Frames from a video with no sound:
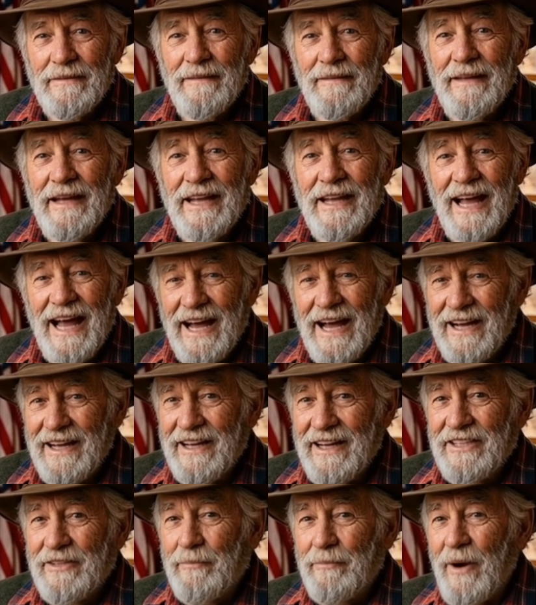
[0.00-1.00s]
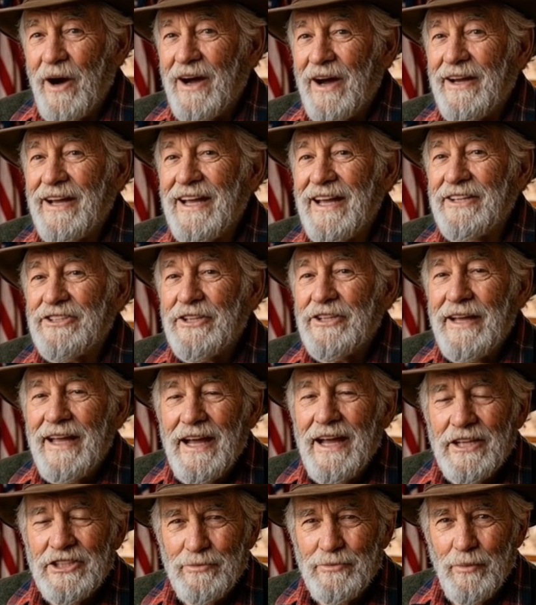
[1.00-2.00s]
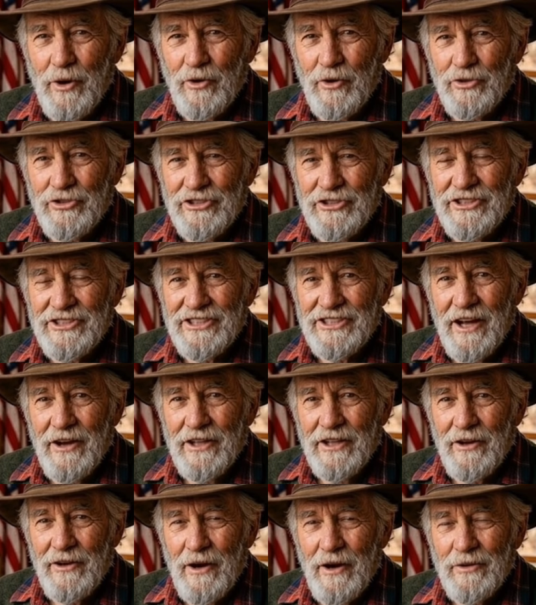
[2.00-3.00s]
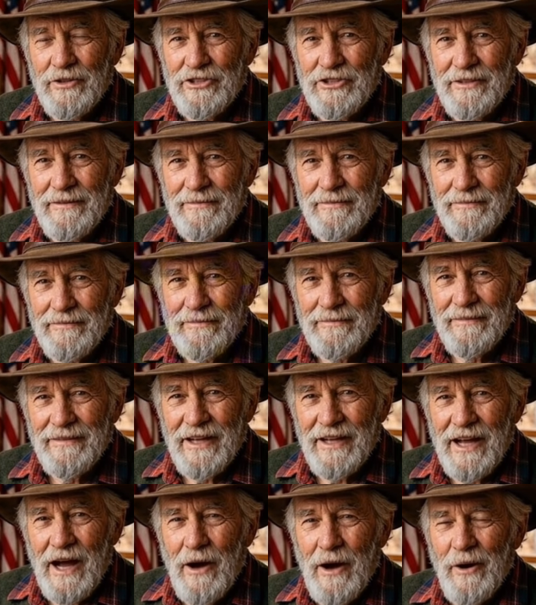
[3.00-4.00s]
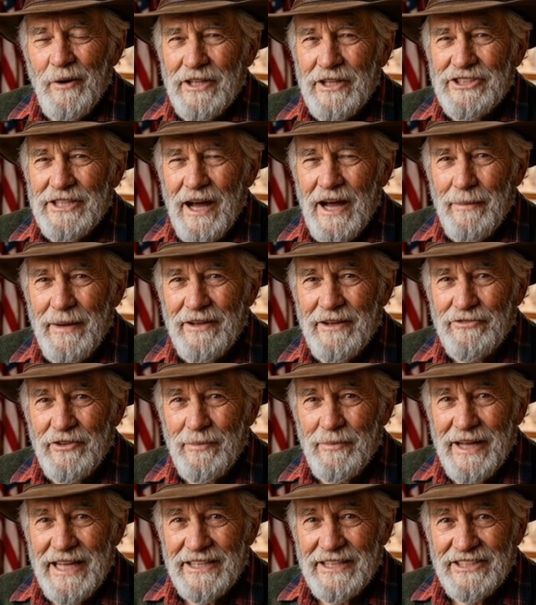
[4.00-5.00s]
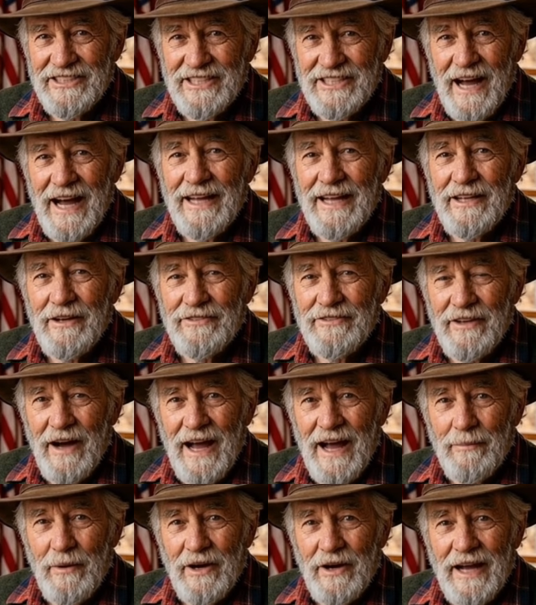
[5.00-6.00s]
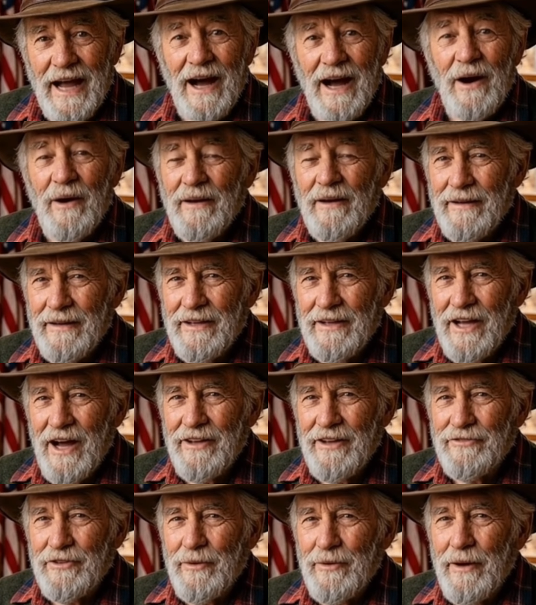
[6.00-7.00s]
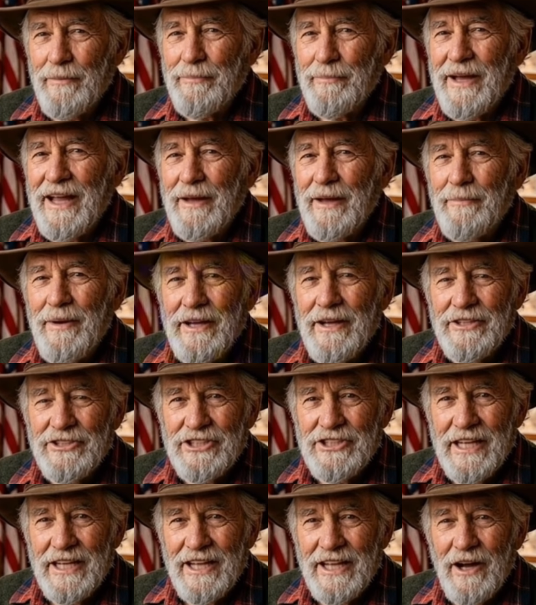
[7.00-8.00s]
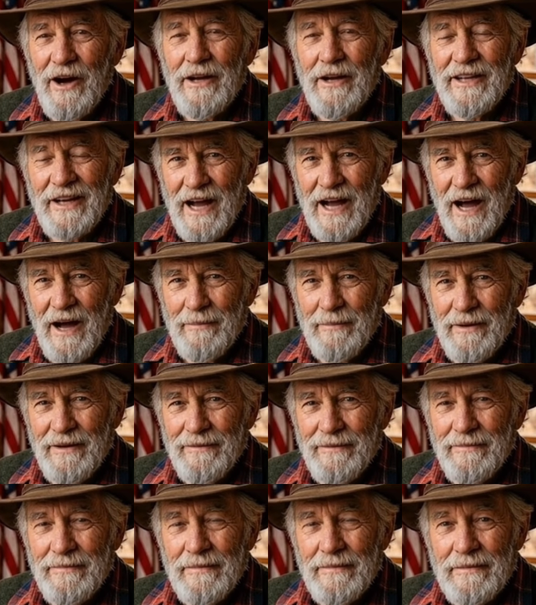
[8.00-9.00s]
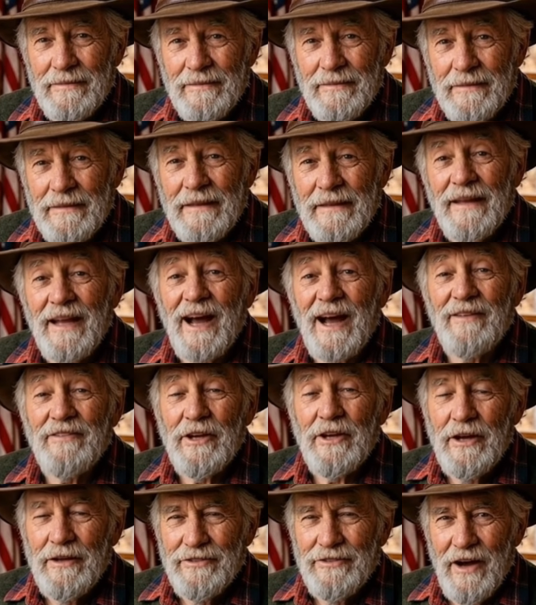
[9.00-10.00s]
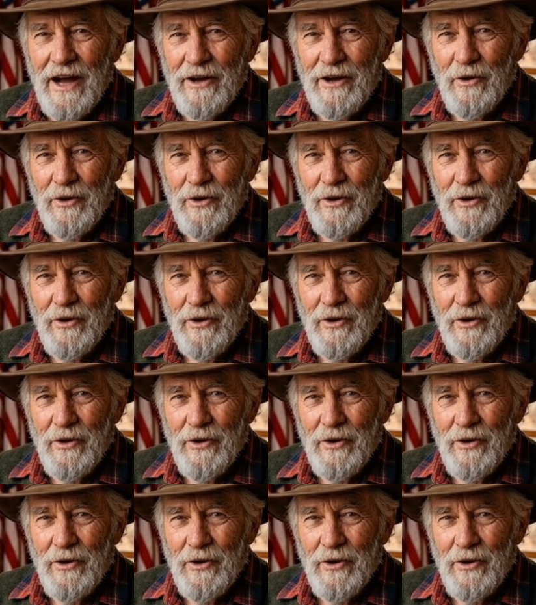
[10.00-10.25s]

The tannin is bonding to the exposed cellulose. The color is coming from inside the fiber now, not from a pigment sitting on top. After the final